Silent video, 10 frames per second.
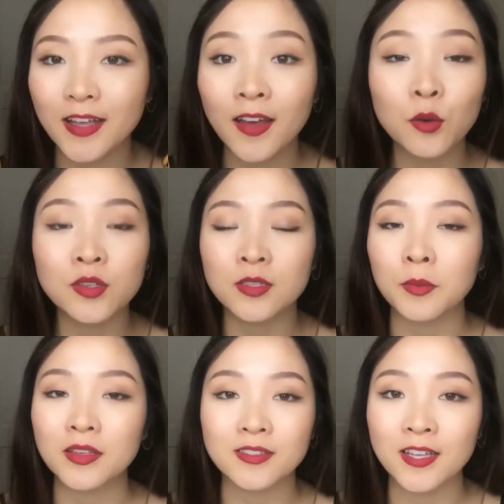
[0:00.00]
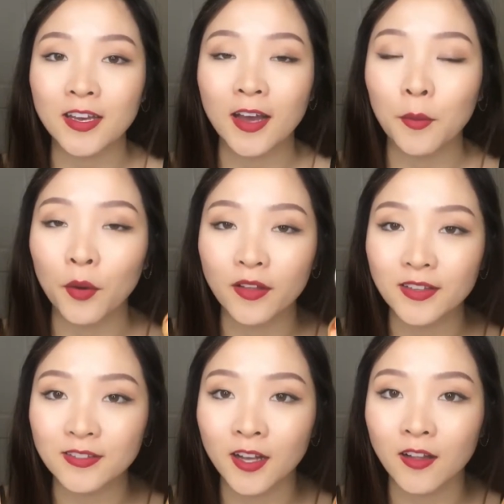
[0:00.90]
It was a mistake I bought
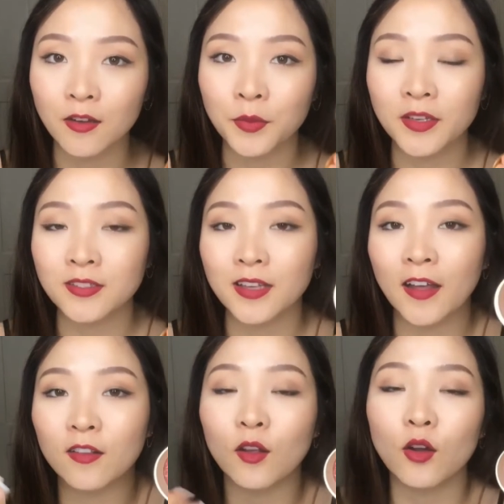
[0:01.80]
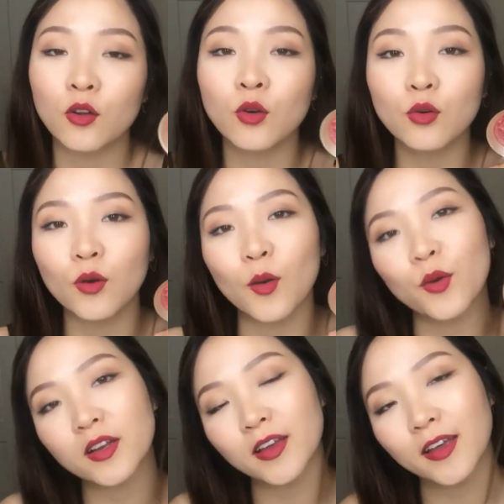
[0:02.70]
this color, because I thought, oh, I
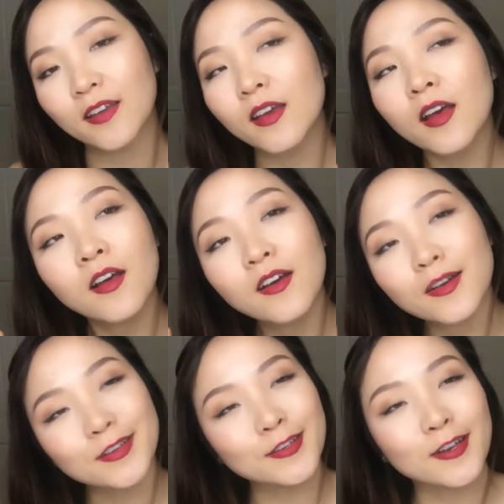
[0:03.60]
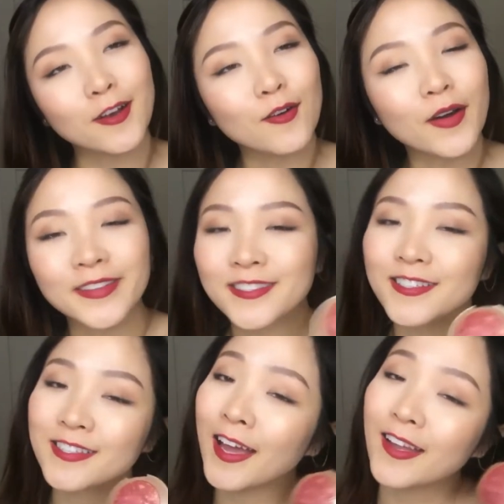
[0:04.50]
want a, you know, I
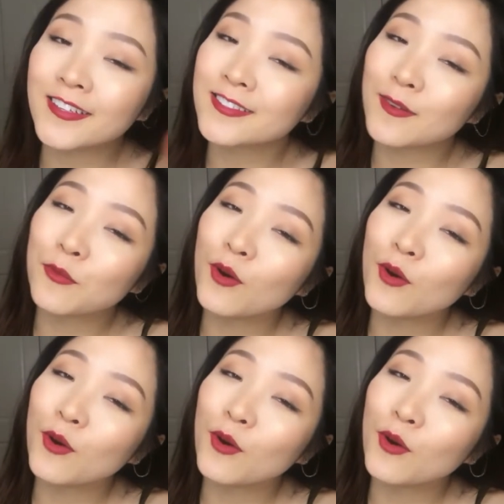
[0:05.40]
just had some